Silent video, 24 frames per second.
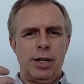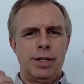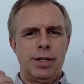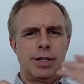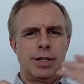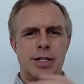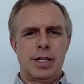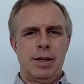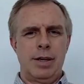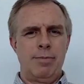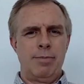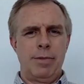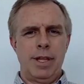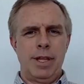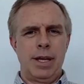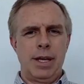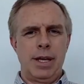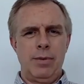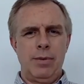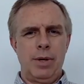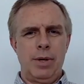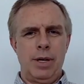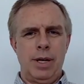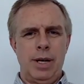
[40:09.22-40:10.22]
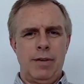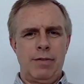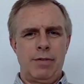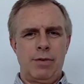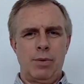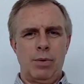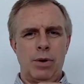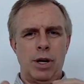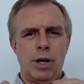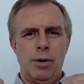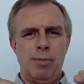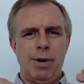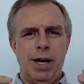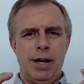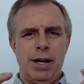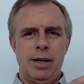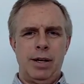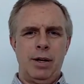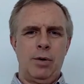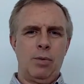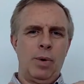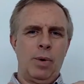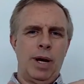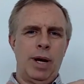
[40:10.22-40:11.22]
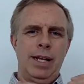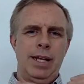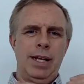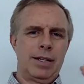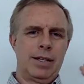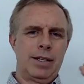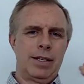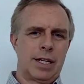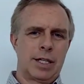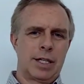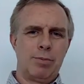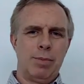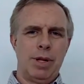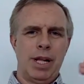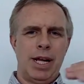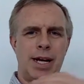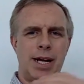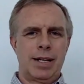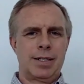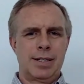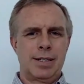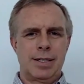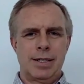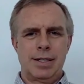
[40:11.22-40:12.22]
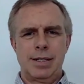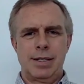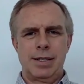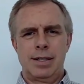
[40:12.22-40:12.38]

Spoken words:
on the same thing. You wouldn't have to worry about waiting 6 blocks.